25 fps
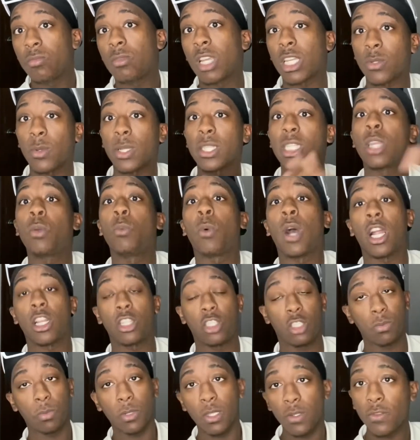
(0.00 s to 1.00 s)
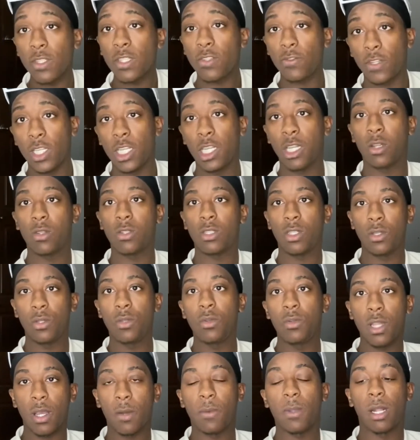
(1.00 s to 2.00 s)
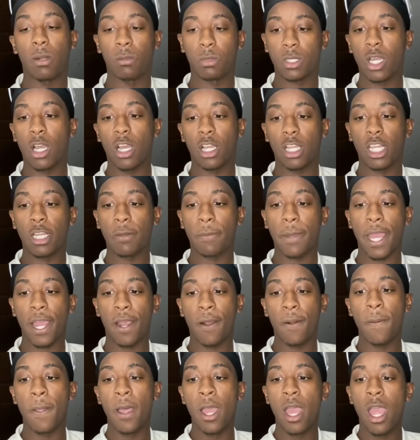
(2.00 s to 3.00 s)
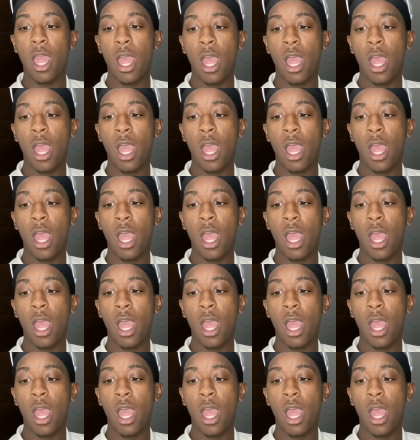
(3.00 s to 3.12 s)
That's why I say watch the previous video so you know what I'm talking about.